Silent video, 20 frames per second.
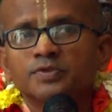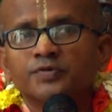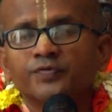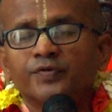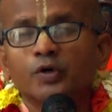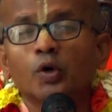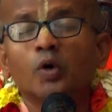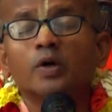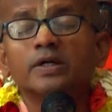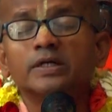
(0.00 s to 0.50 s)

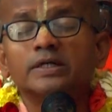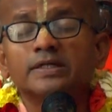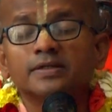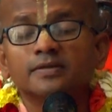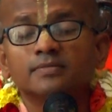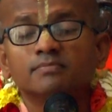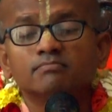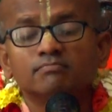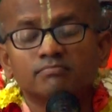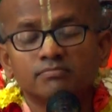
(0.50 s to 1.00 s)
We don't
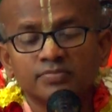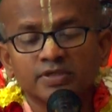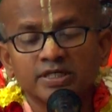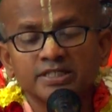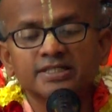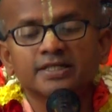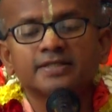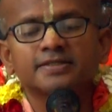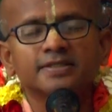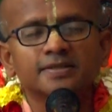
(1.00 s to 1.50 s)

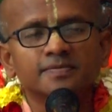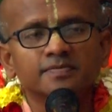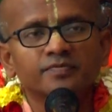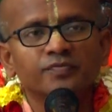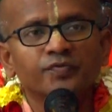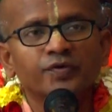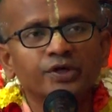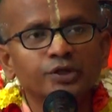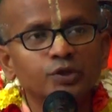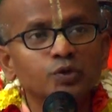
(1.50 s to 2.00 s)
reject
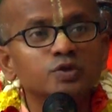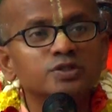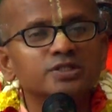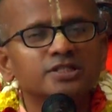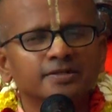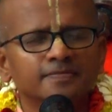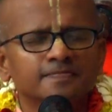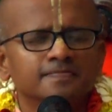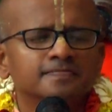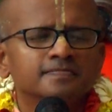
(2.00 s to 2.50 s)
them, we use
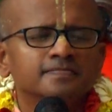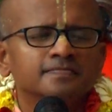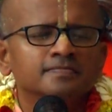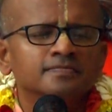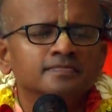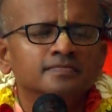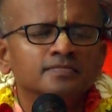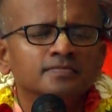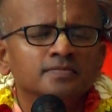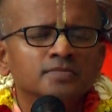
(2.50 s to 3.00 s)
them.
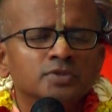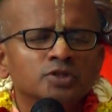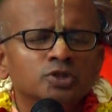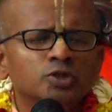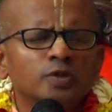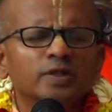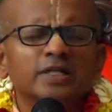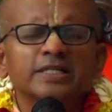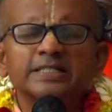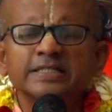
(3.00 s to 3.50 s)

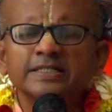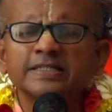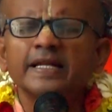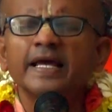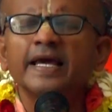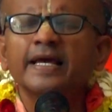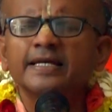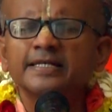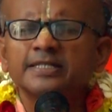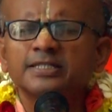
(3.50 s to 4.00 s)
So the
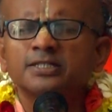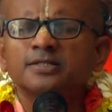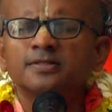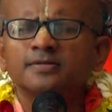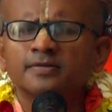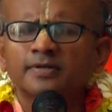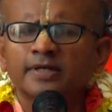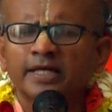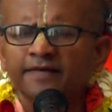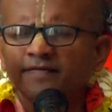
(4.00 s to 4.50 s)
snake is
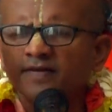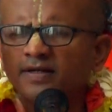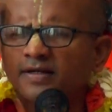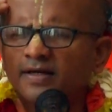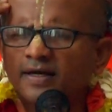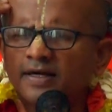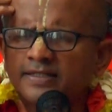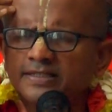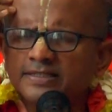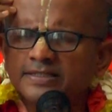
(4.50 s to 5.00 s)
given,
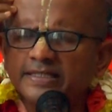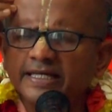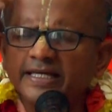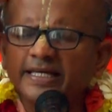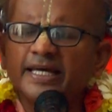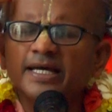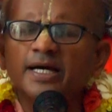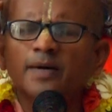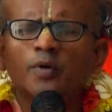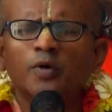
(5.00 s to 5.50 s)
is
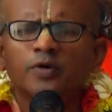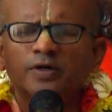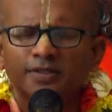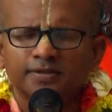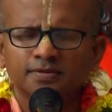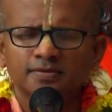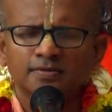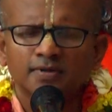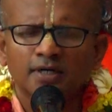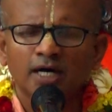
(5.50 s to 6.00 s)
thinking about it,
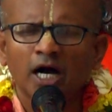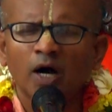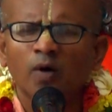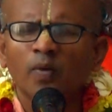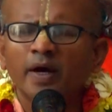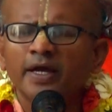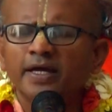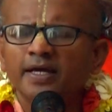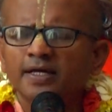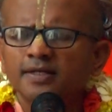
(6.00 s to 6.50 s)
how
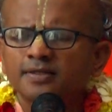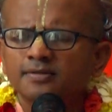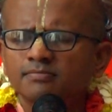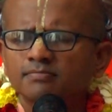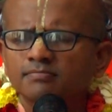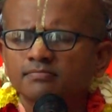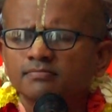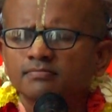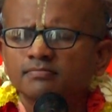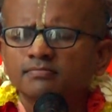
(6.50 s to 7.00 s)
I can
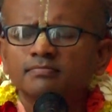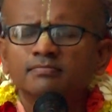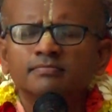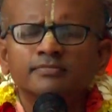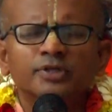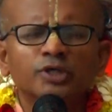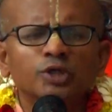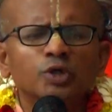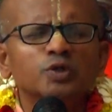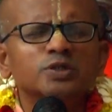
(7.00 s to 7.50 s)

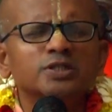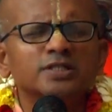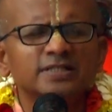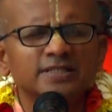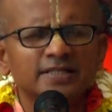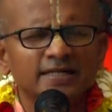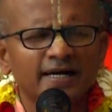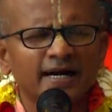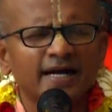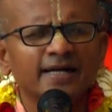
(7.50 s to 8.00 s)
use
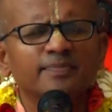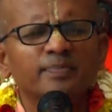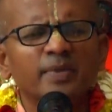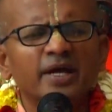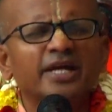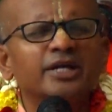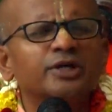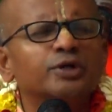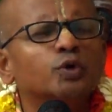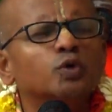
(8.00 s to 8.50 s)
this rat,
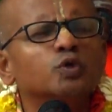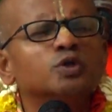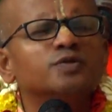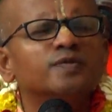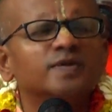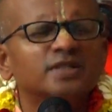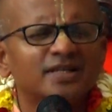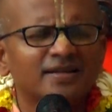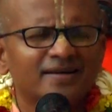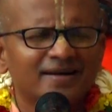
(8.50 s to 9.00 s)
make a truce
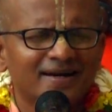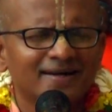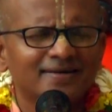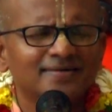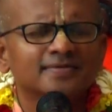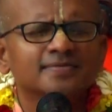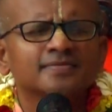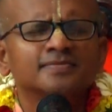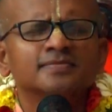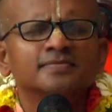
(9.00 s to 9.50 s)
with the rat.
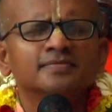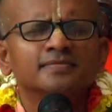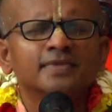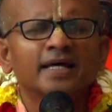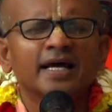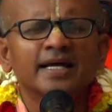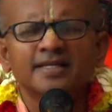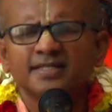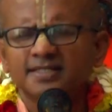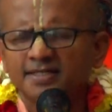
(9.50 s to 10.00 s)

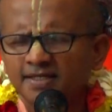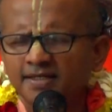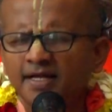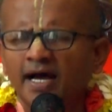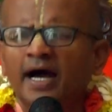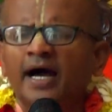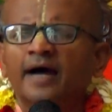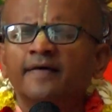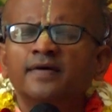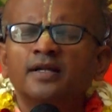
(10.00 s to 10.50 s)
And he said,
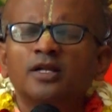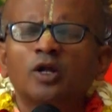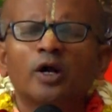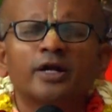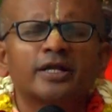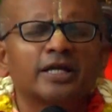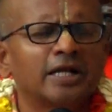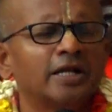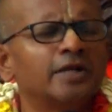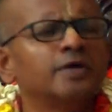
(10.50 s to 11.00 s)
I will
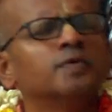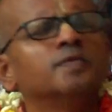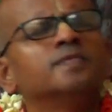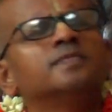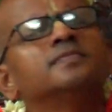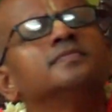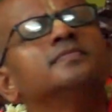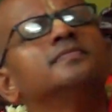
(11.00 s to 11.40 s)
not kill you.